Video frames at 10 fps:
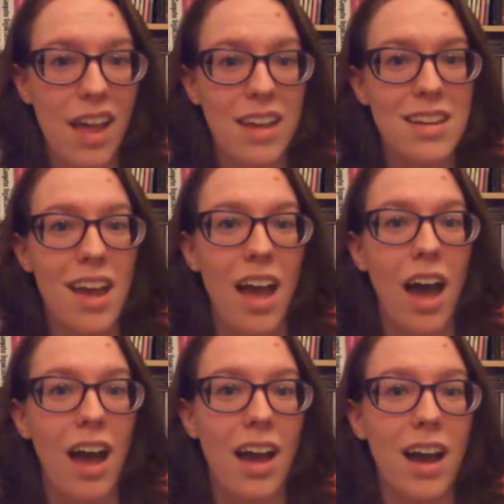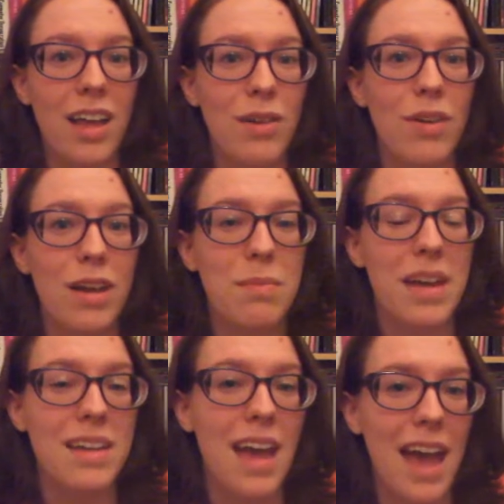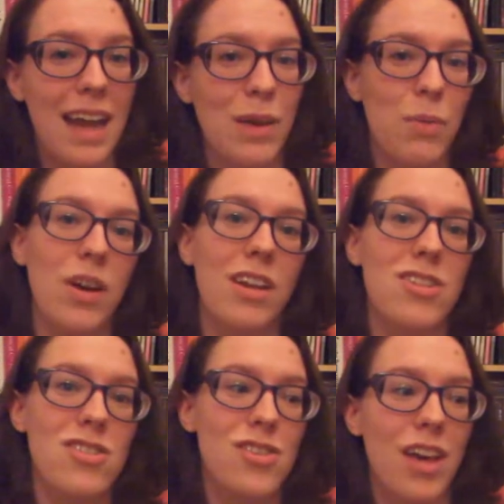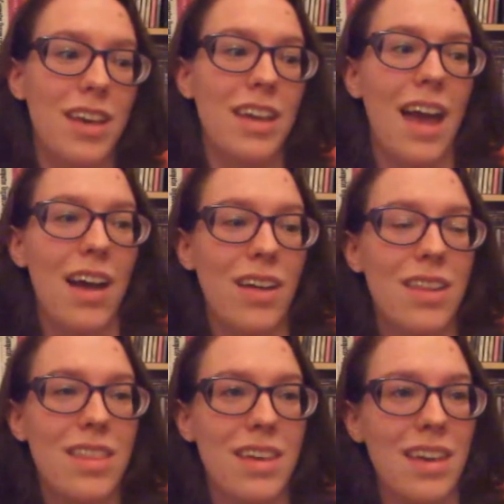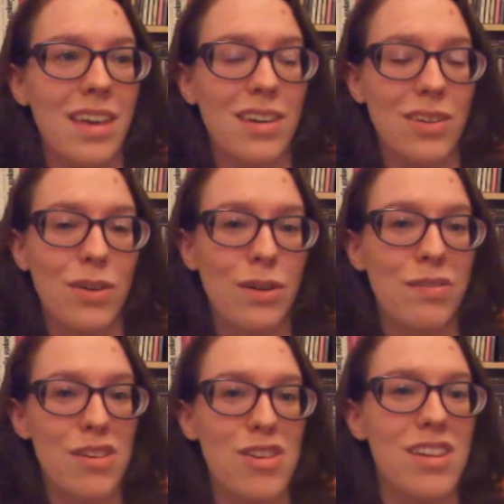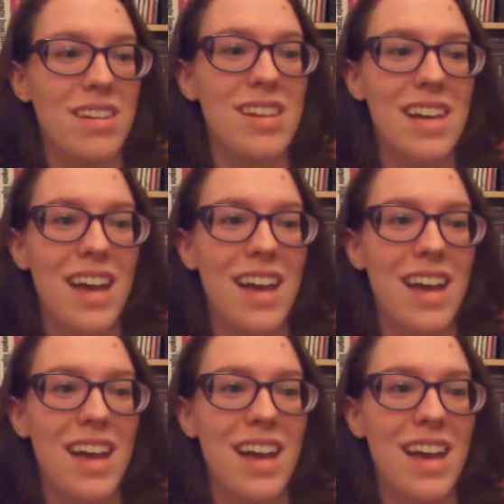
and I highly recommend anyone checking out the Eurovision